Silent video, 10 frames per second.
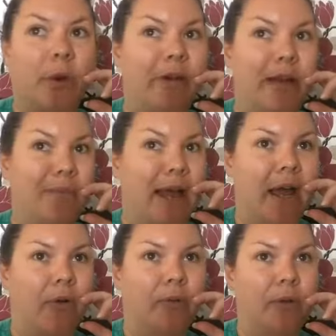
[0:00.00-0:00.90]
I am
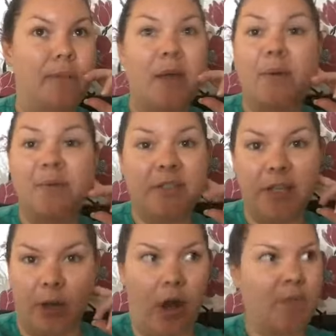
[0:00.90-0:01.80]
now. Or maybe
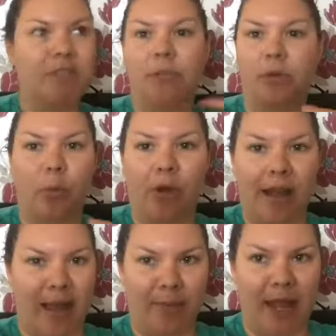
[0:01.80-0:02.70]
I'm still not where I
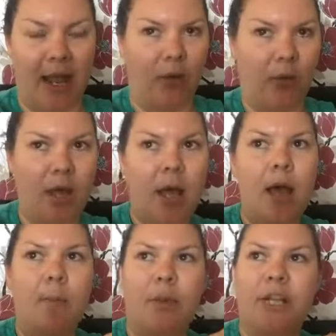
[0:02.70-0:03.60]
am now,
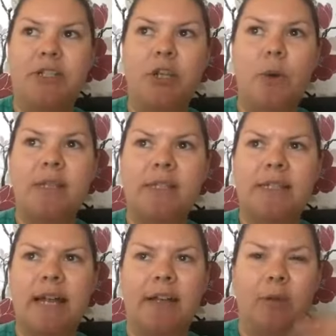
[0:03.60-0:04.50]
but I do
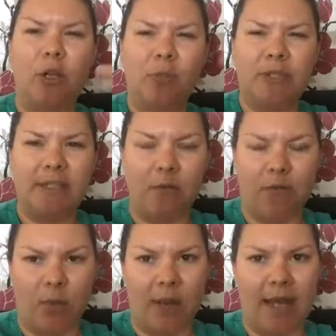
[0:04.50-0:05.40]
understand. I'm a lot more
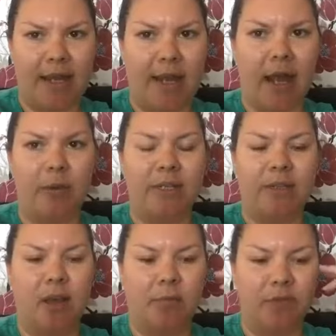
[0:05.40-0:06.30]
self-aware now in
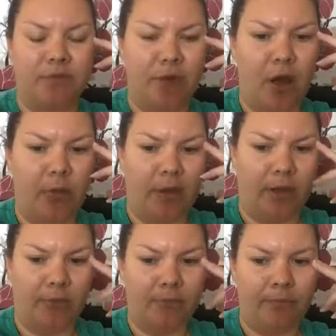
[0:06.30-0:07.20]
terms of
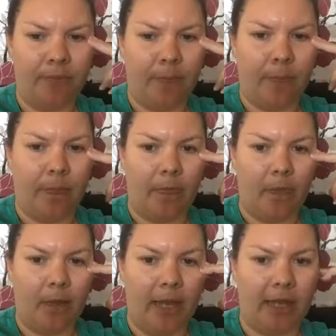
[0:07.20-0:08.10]
knowing
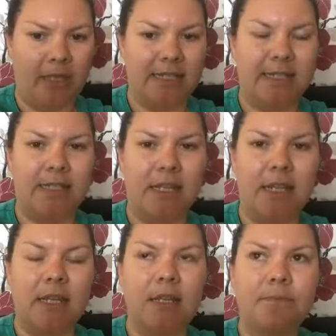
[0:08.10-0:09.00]
I can
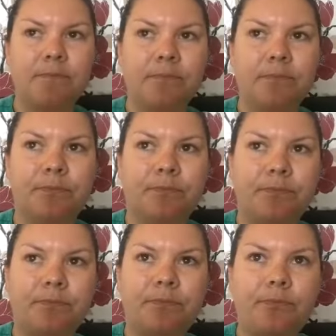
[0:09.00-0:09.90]
see,
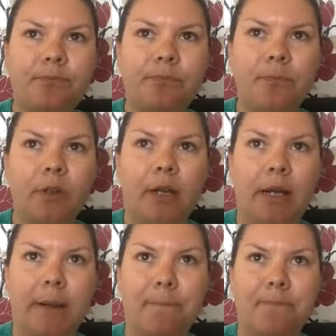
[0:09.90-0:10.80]

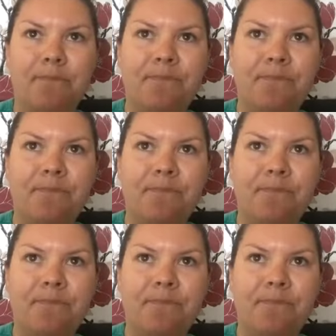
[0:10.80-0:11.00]
I